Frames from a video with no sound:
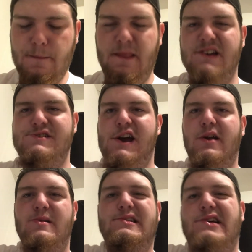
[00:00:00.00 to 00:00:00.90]
This
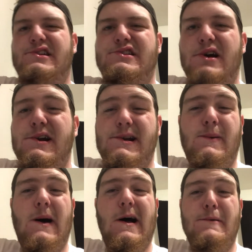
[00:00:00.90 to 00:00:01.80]
channel was actually started a
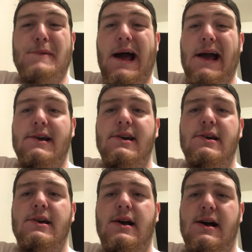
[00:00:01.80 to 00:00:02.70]
while back,
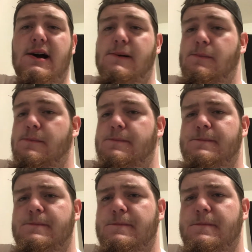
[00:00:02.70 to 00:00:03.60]
I
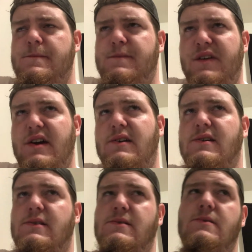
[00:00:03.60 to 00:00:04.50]
think